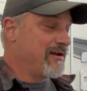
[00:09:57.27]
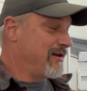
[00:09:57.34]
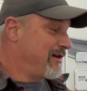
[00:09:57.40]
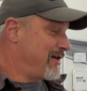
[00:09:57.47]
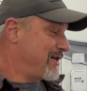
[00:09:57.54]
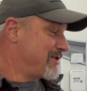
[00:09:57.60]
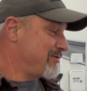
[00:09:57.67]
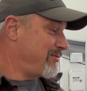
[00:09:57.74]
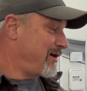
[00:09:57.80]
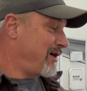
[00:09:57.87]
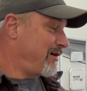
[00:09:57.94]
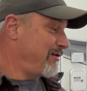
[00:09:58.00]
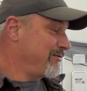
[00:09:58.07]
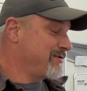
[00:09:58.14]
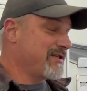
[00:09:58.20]
as
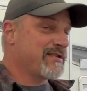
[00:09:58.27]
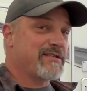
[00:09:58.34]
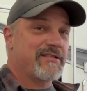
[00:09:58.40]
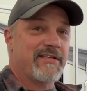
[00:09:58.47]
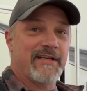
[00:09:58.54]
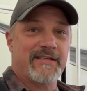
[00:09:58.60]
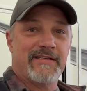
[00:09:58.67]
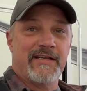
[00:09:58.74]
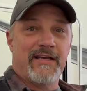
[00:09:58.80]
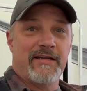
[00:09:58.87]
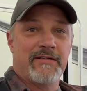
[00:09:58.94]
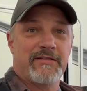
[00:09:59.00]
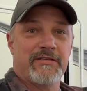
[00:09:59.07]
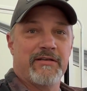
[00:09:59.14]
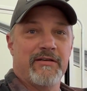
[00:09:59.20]
well, just
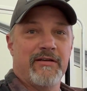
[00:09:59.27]
6-inch.